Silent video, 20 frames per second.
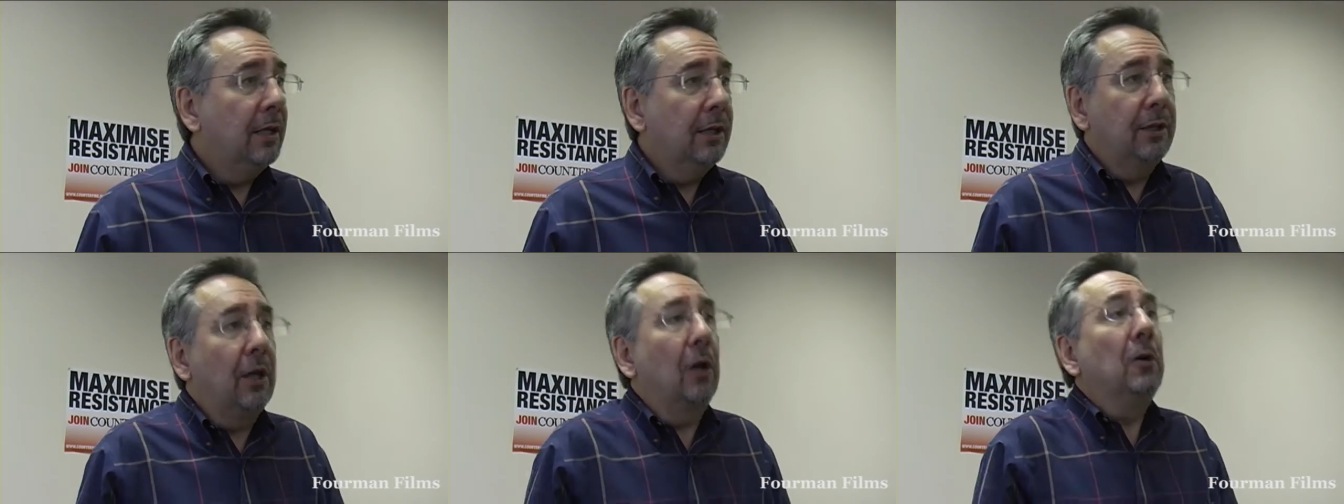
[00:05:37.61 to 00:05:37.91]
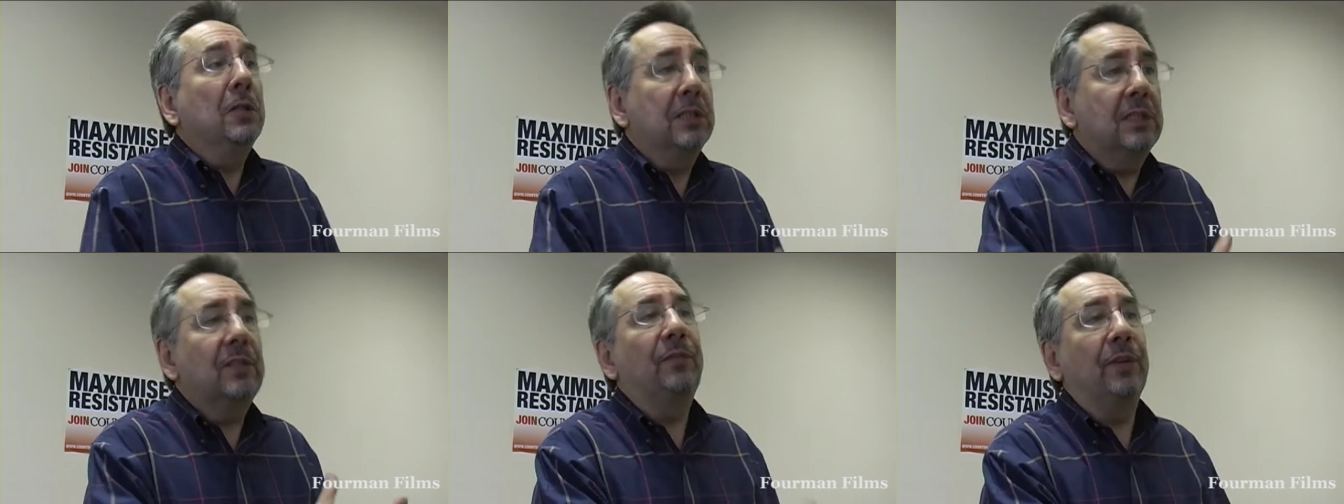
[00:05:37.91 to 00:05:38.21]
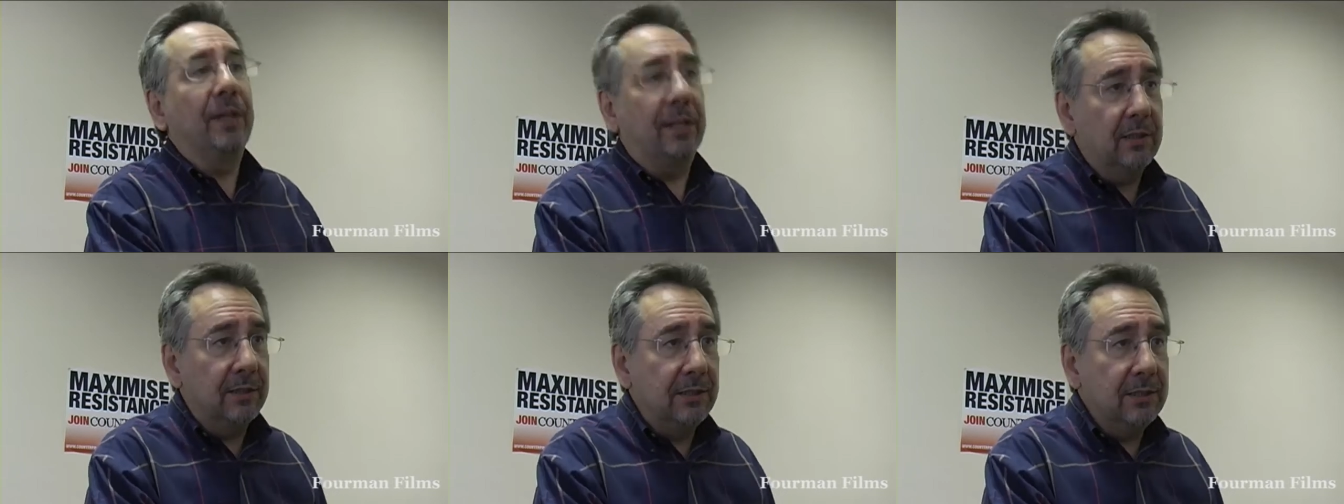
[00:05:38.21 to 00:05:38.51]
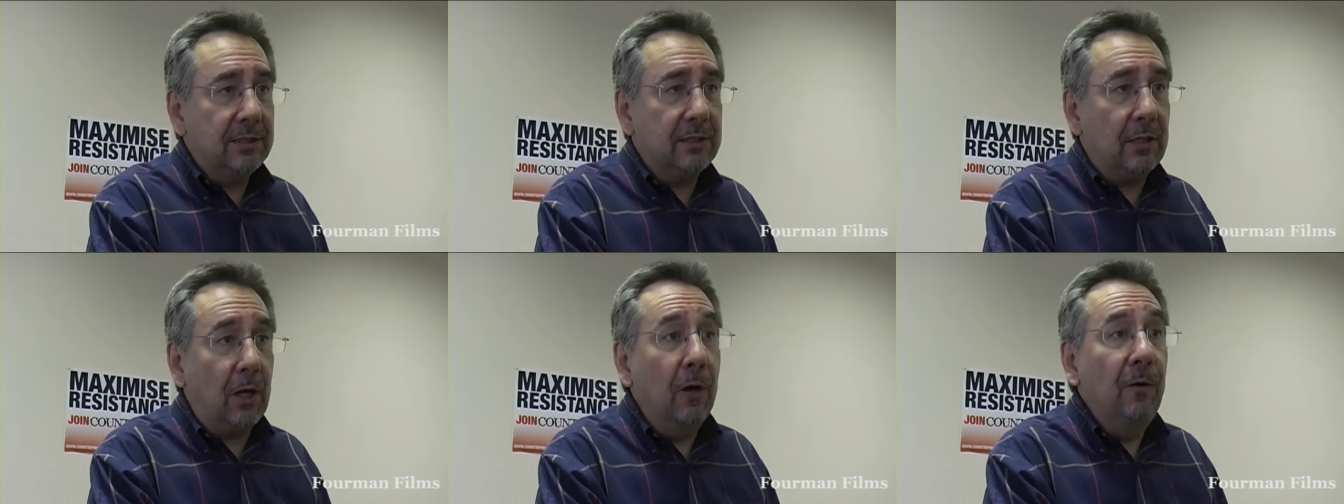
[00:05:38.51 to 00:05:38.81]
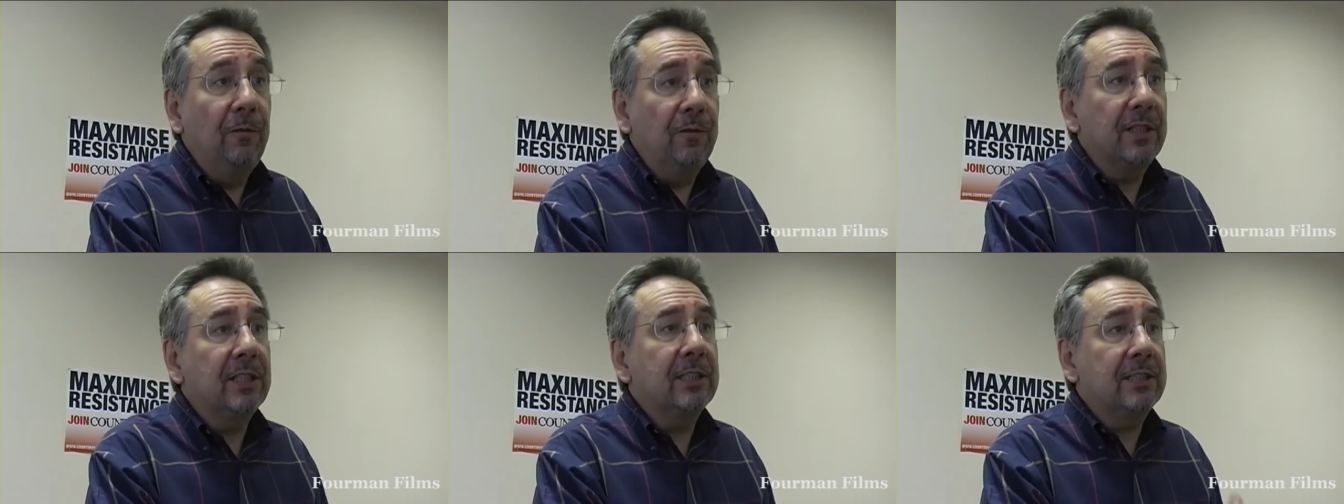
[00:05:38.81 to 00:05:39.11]
those figures
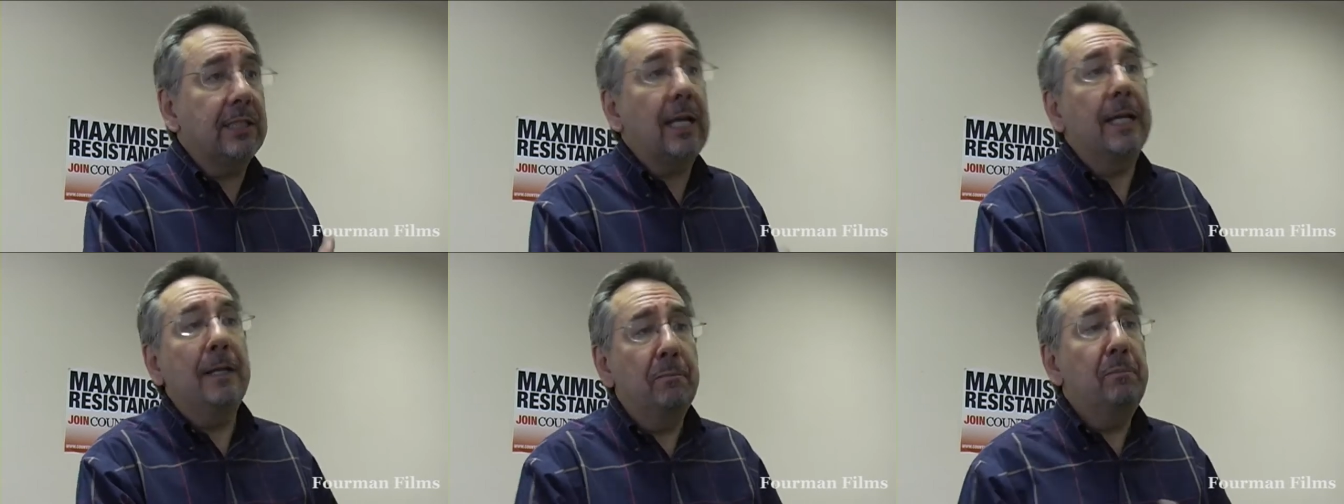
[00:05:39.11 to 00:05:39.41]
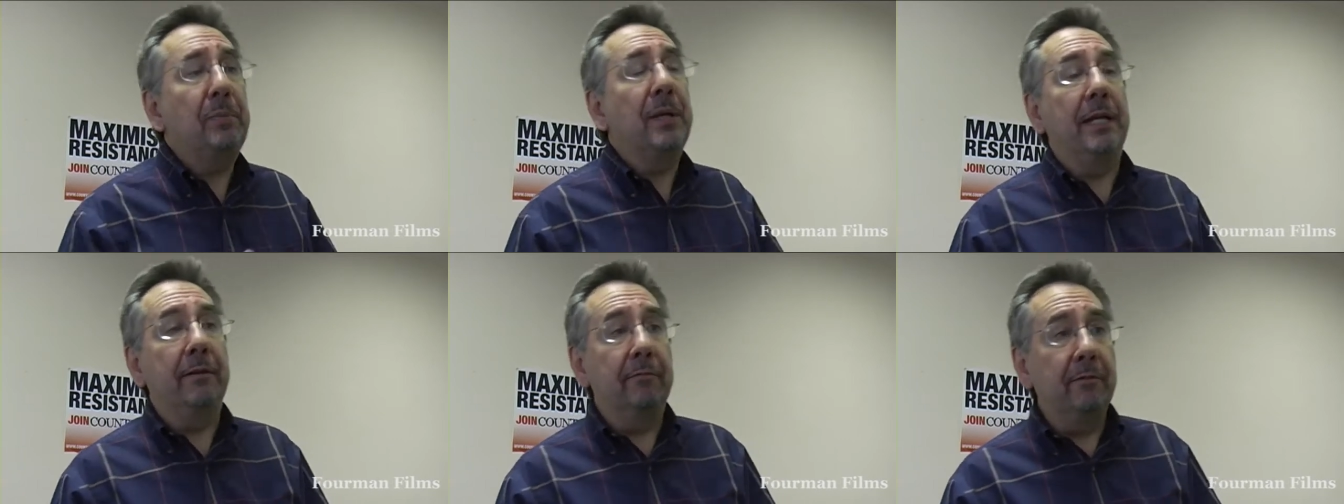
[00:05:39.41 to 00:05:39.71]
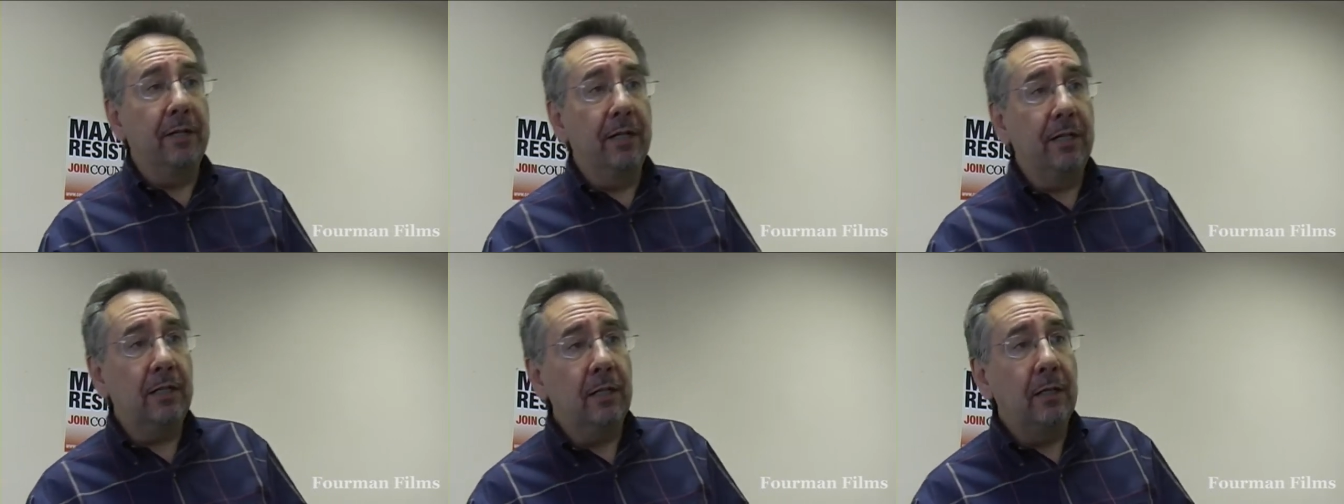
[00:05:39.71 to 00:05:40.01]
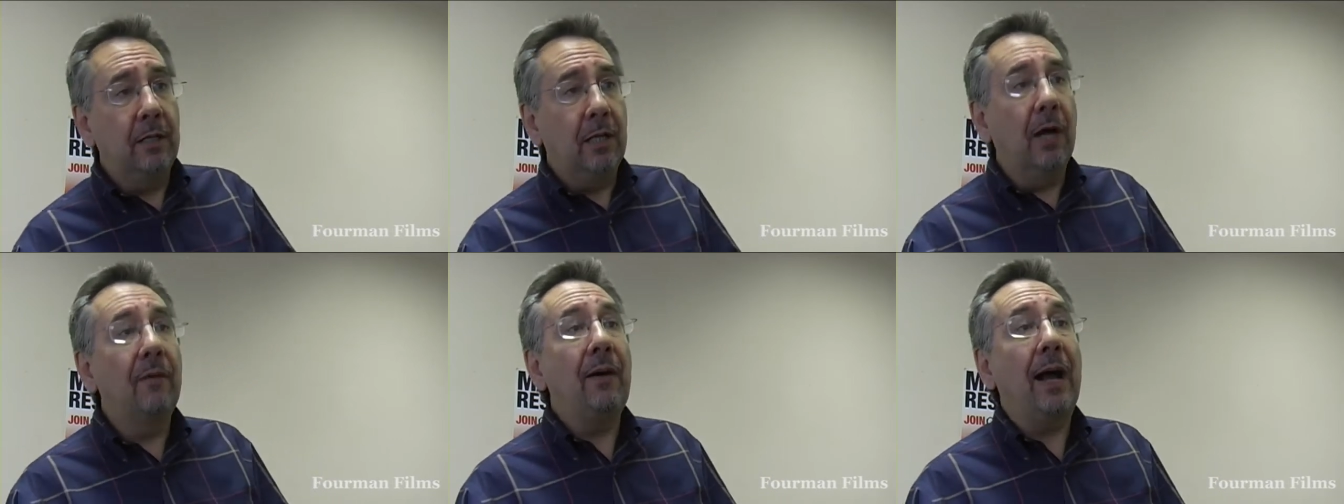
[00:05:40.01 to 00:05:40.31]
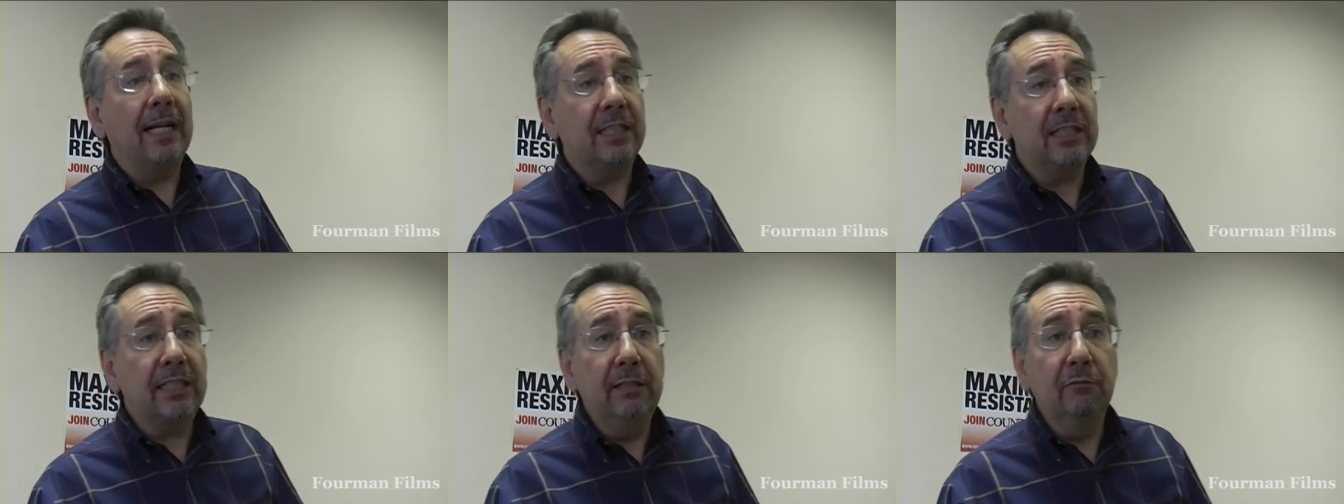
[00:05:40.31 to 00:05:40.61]
over the same period have
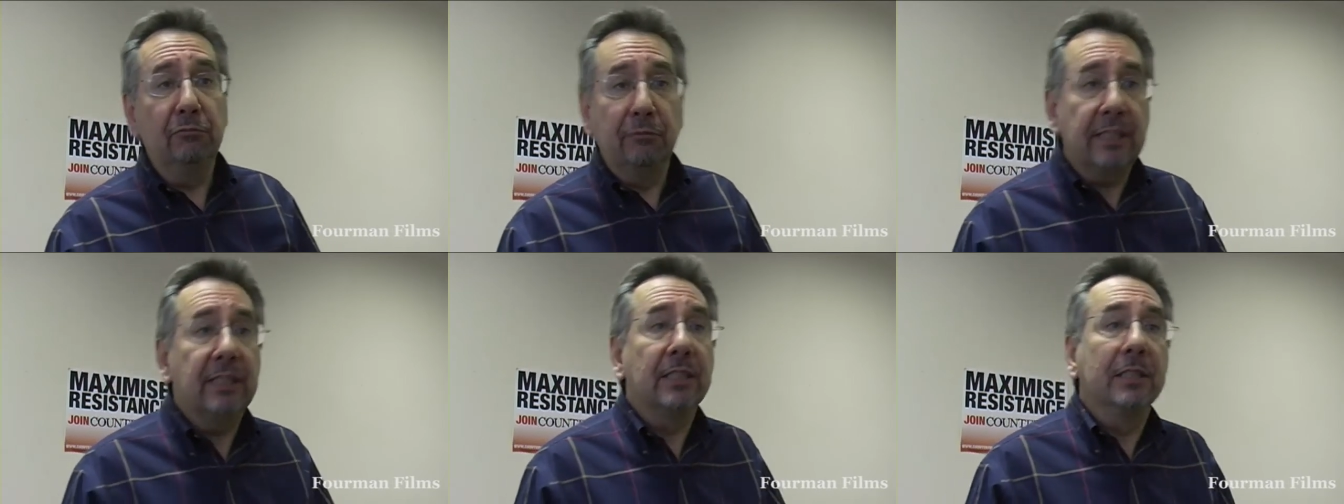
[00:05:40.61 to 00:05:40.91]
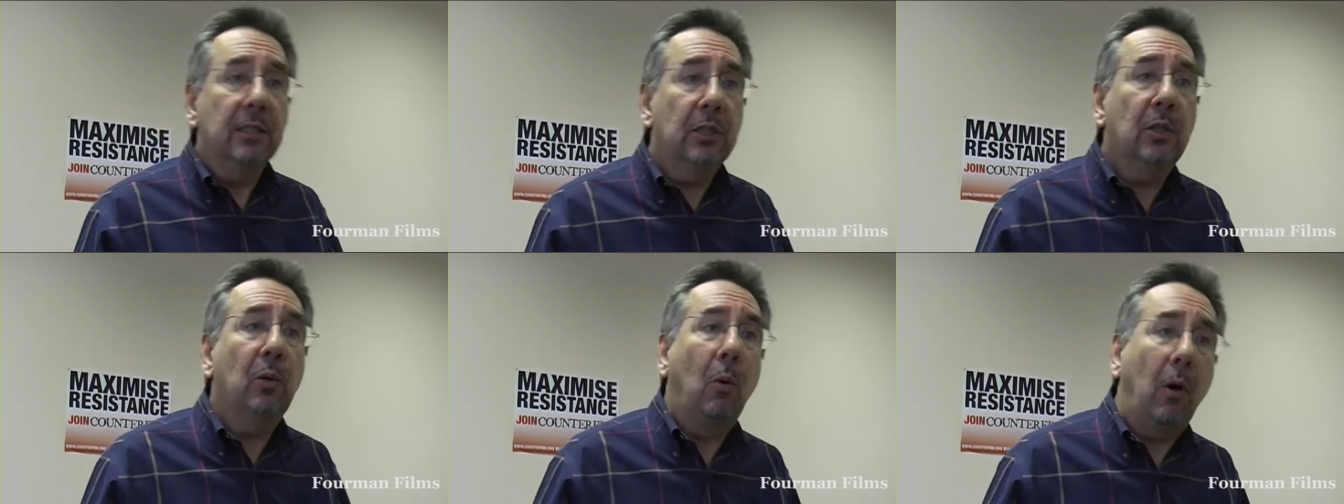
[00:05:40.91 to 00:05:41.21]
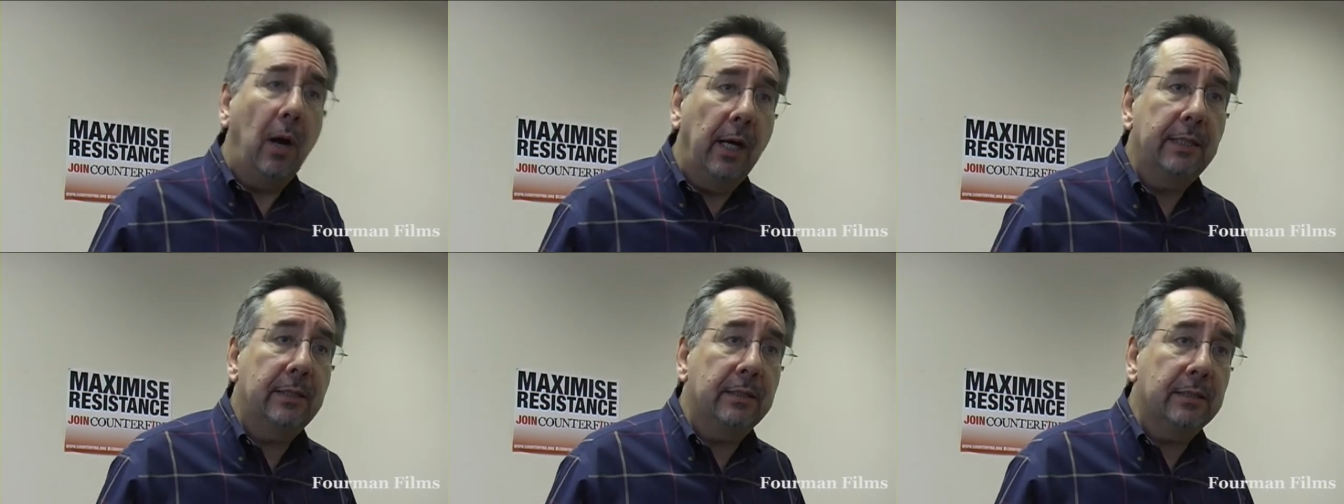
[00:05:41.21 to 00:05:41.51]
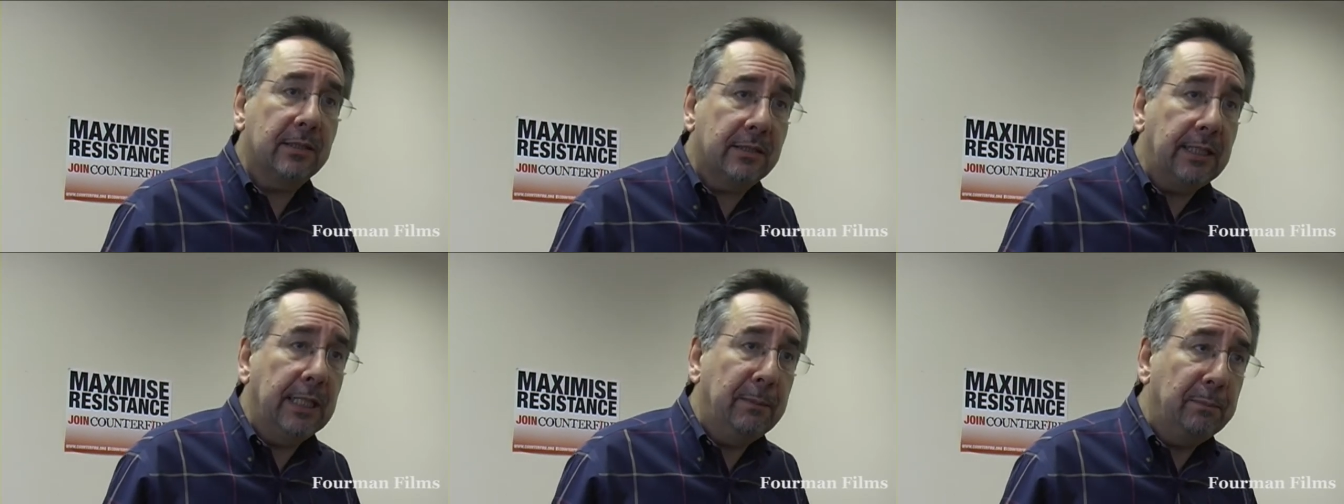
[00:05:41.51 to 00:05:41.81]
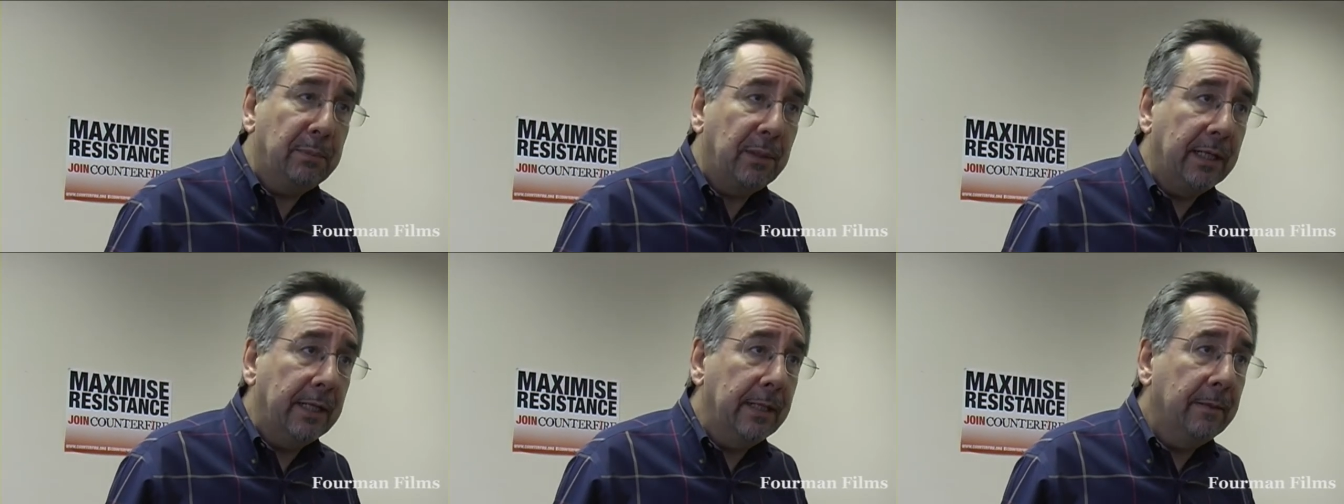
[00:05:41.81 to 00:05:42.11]
actually risen quite
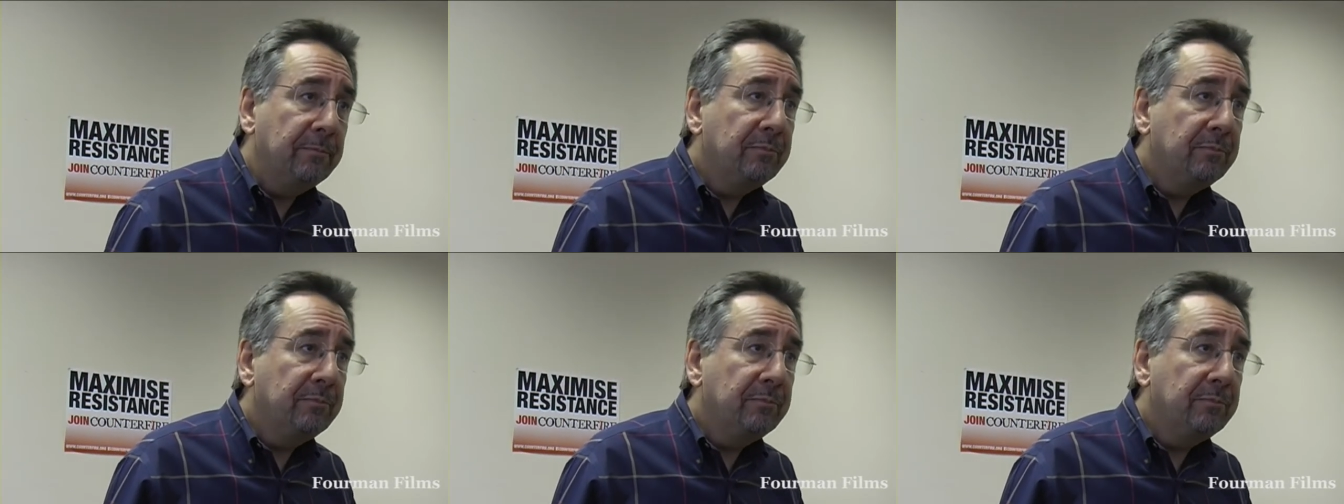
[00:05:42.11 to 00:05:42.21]
steeply.